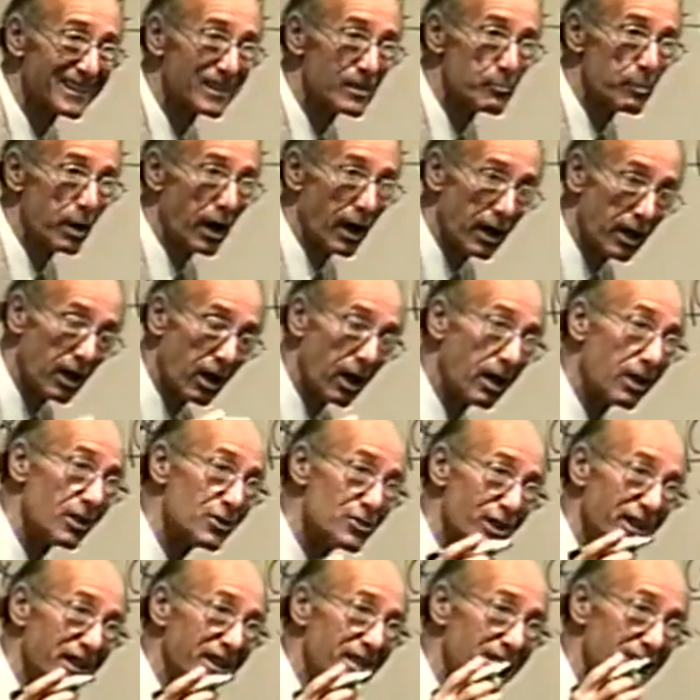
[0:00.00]

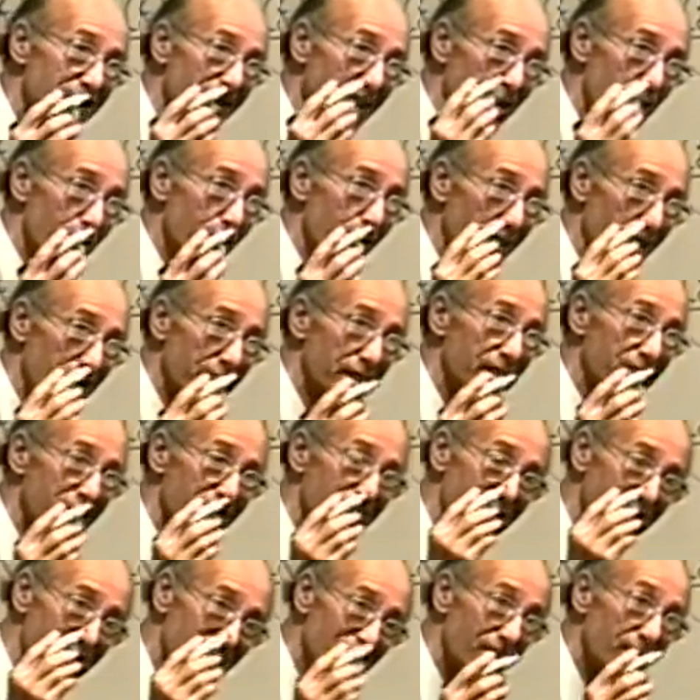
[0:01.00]
Biology, literally,
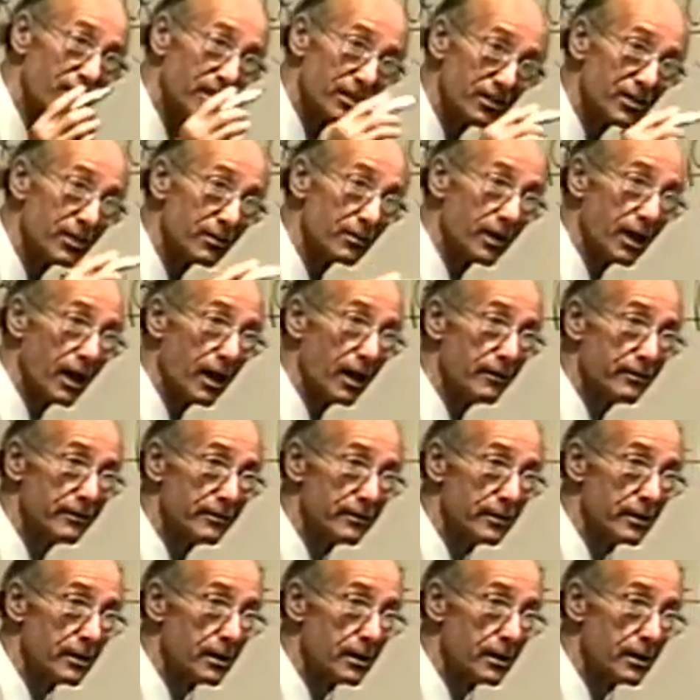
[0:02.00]
the science of life.